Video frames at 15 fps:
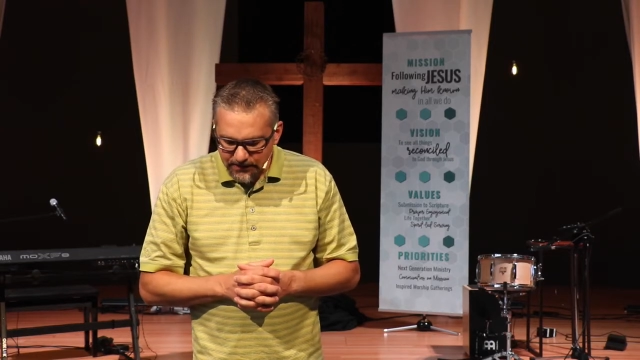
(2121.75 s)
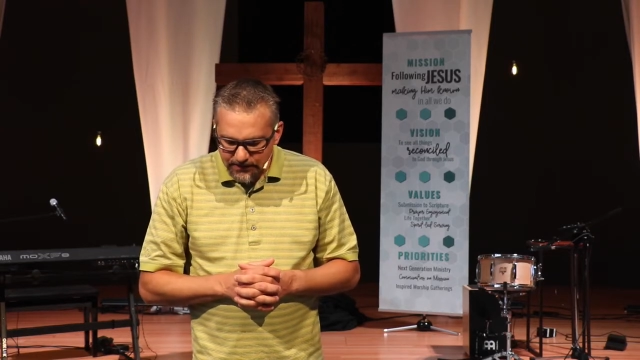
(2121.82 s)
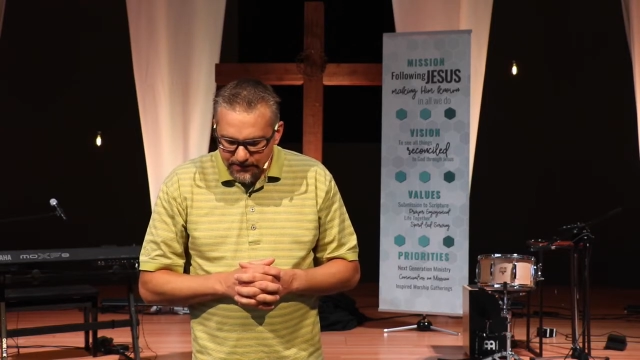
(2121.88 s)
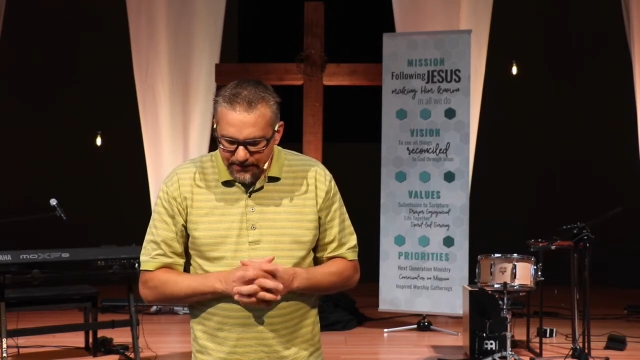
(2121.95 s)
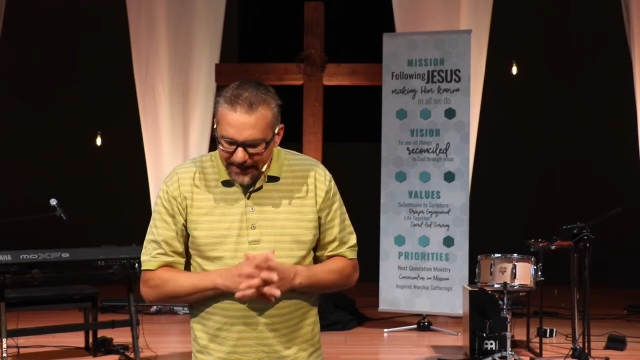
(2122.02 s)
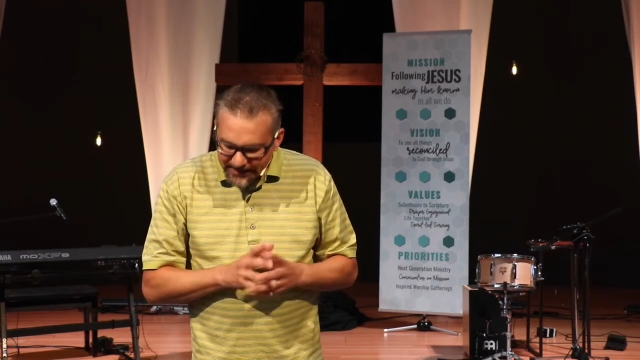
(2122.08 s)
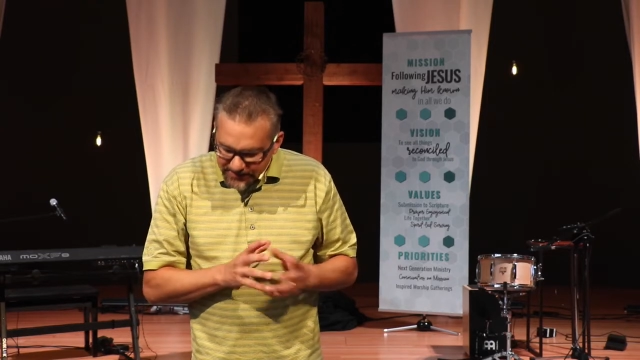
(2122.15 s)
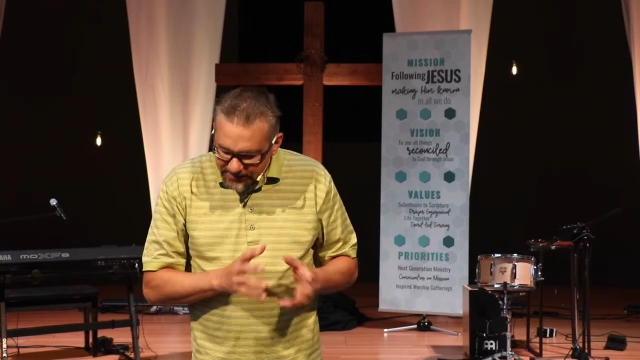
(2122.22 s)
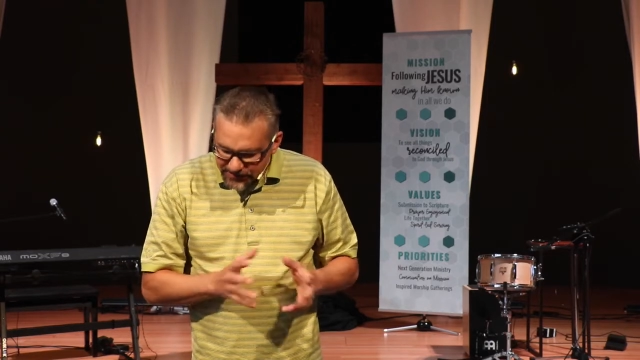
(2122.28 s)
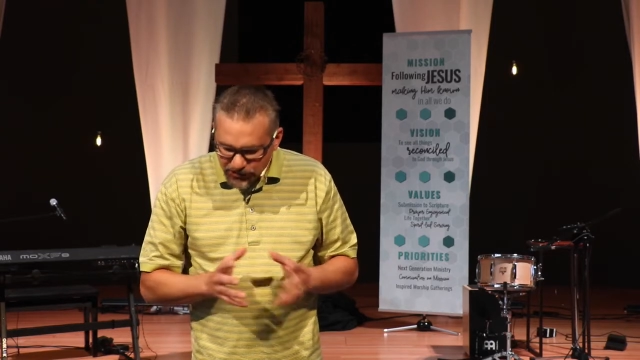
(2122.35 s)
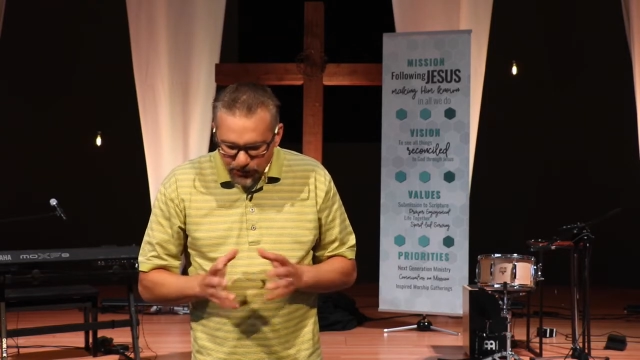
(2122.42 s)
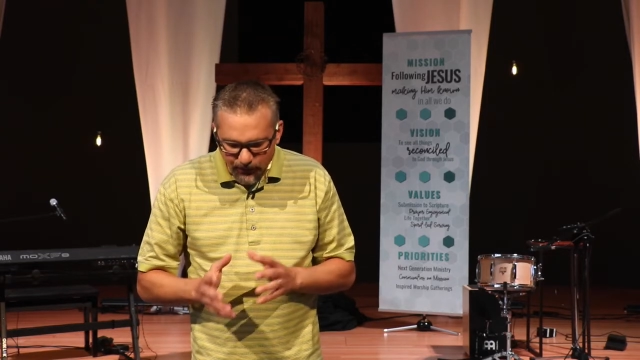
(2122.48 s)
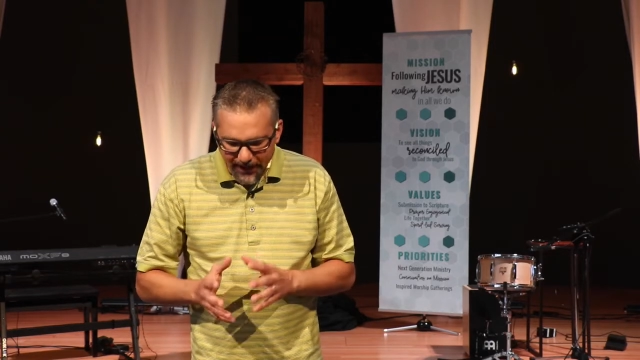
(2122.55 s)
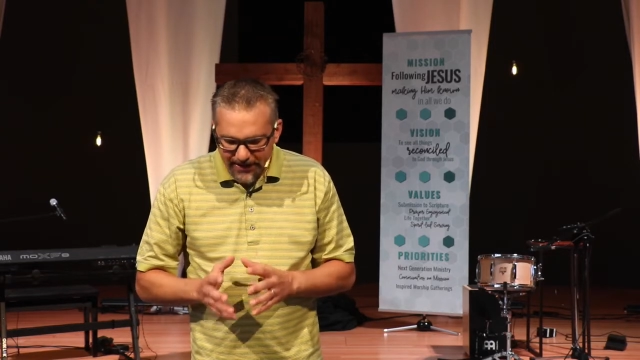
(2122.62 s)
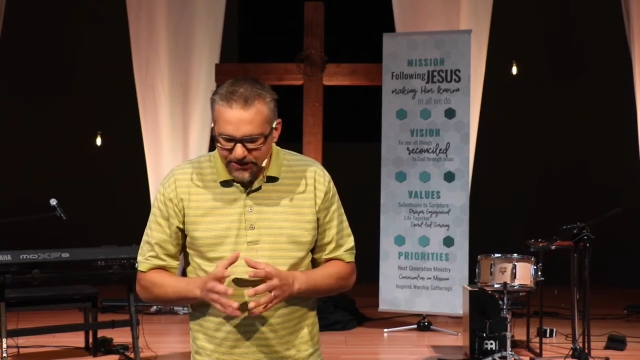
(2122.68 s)
to that
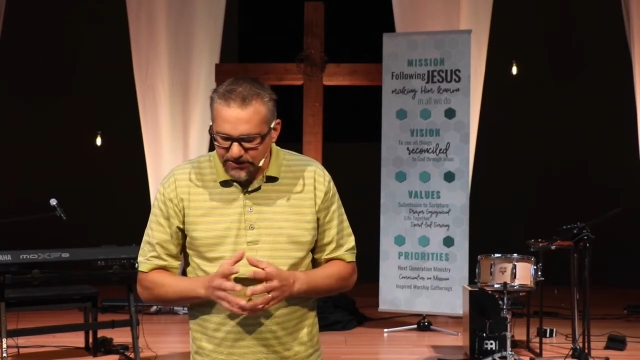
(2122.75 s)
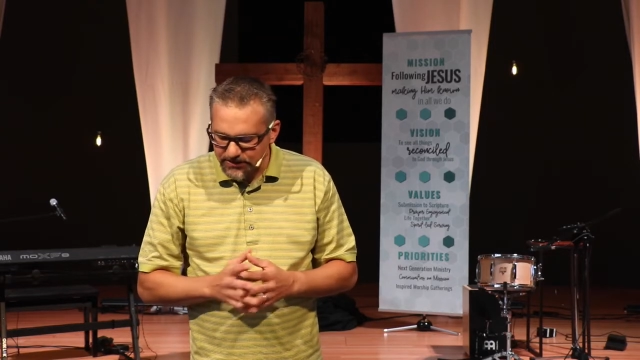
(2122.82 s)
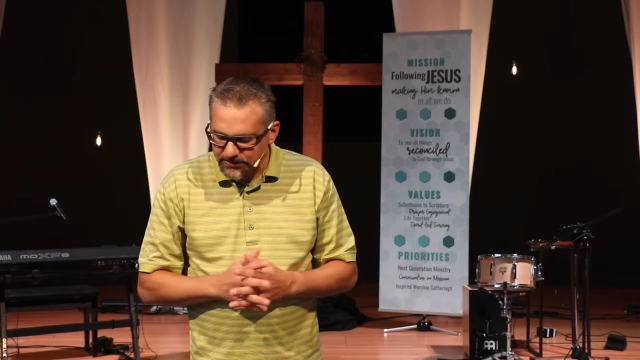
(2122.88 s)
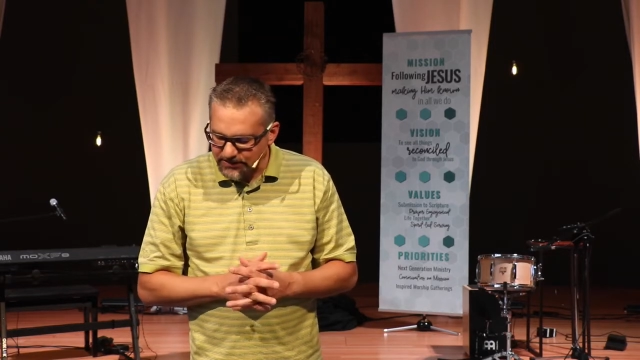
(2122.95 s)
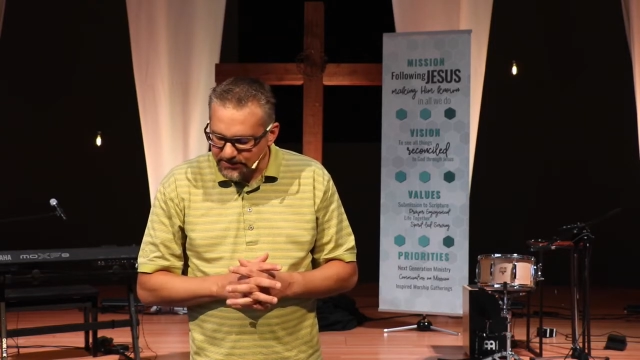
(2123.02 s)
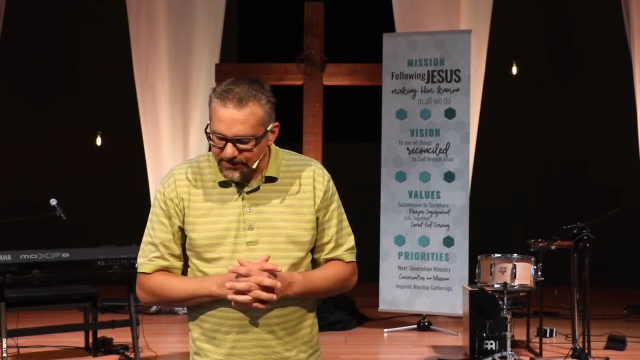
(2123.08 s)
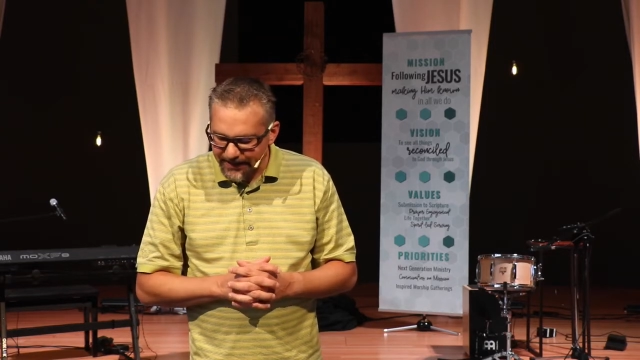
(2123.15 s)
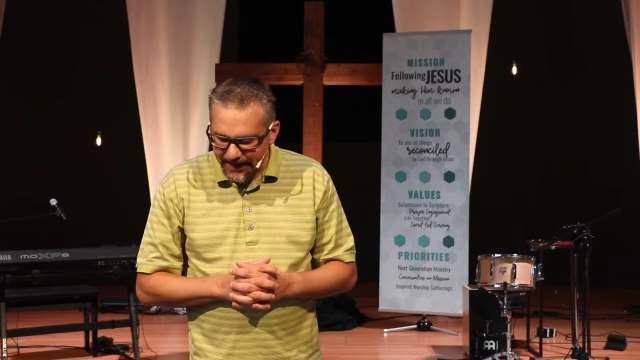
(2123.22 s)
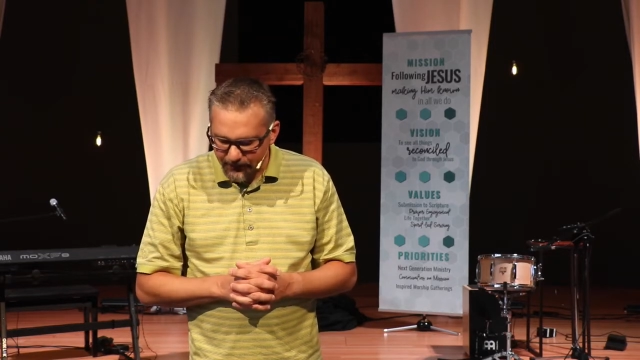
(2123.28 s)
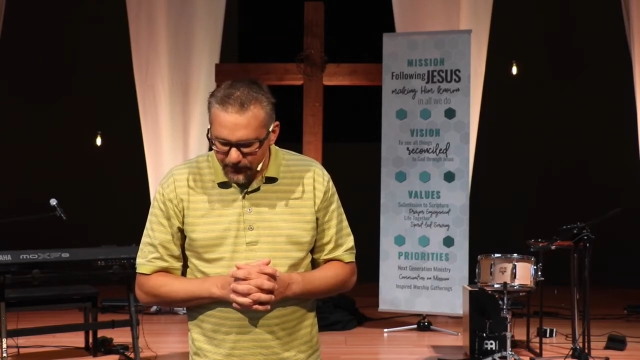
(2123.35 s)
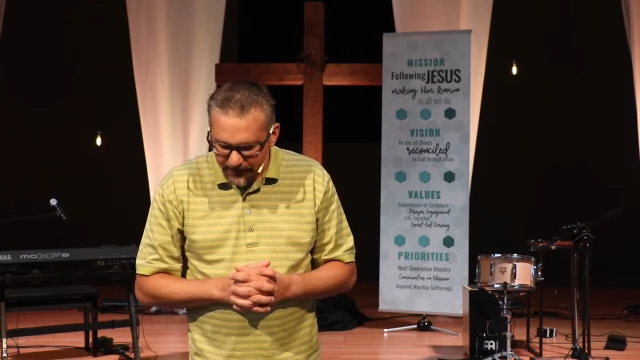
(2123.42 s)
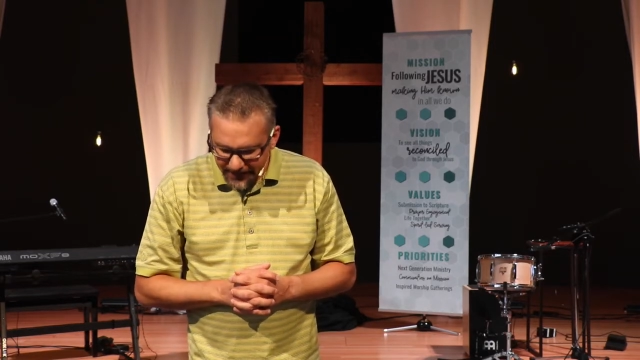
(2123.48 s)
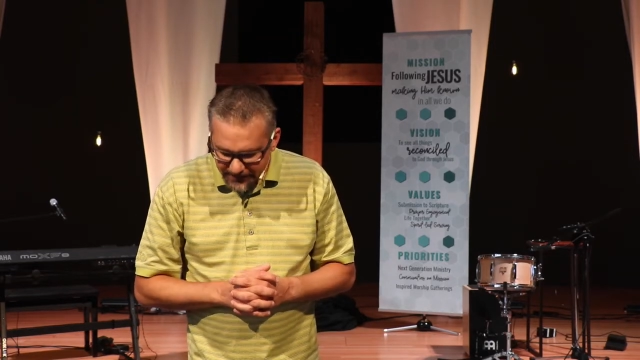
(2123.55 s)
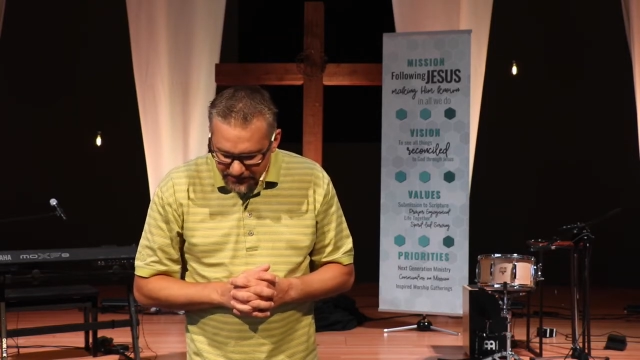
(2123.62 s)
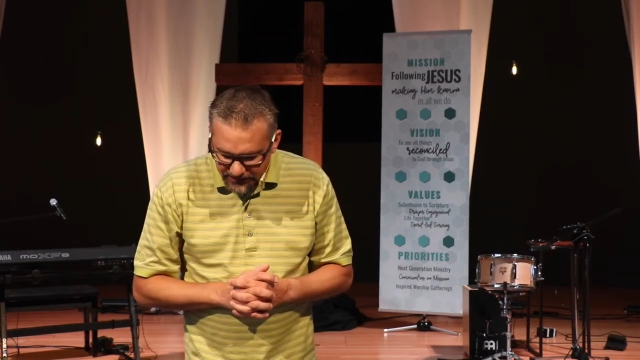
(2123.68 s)
situation and to that
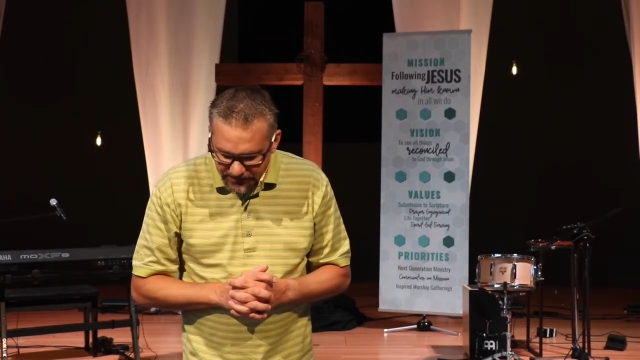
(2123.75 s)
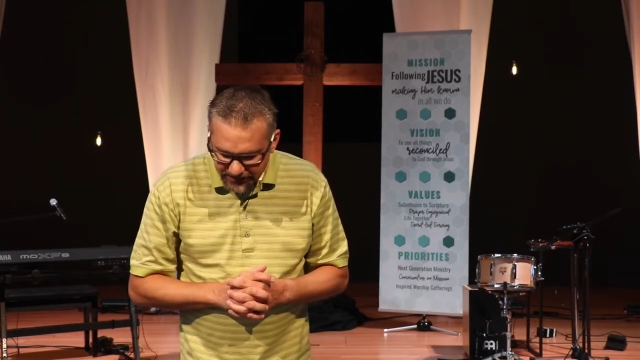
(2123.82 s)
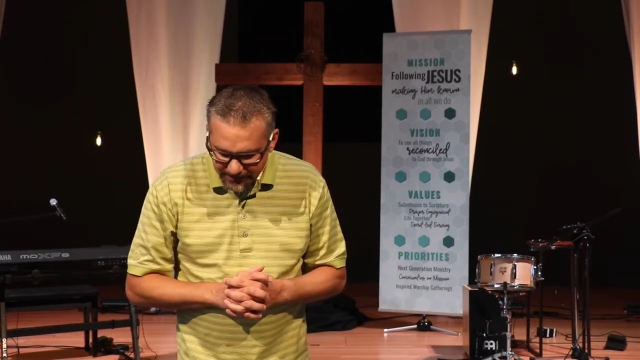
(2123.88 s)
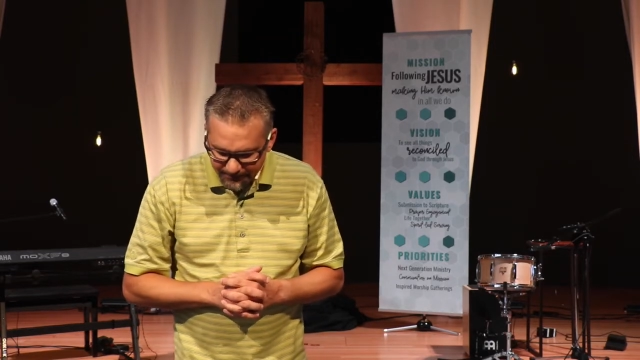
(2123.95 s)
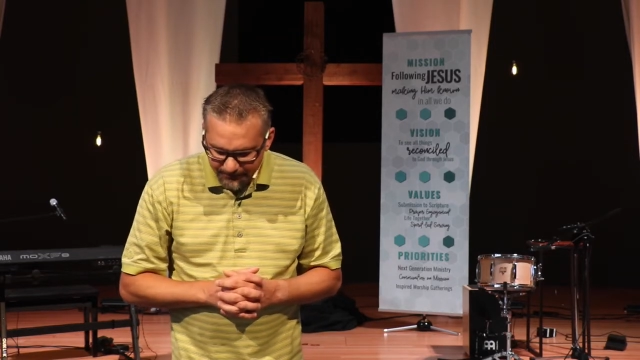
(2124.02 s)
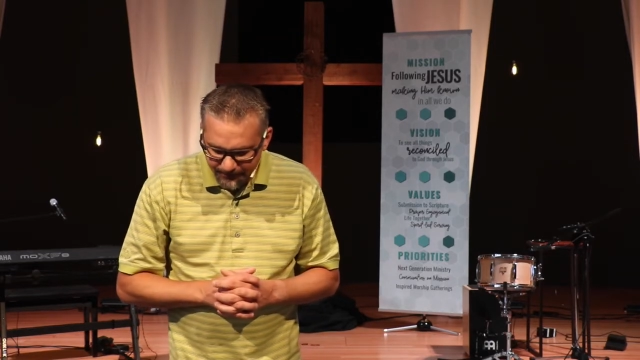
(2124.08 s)
relationship.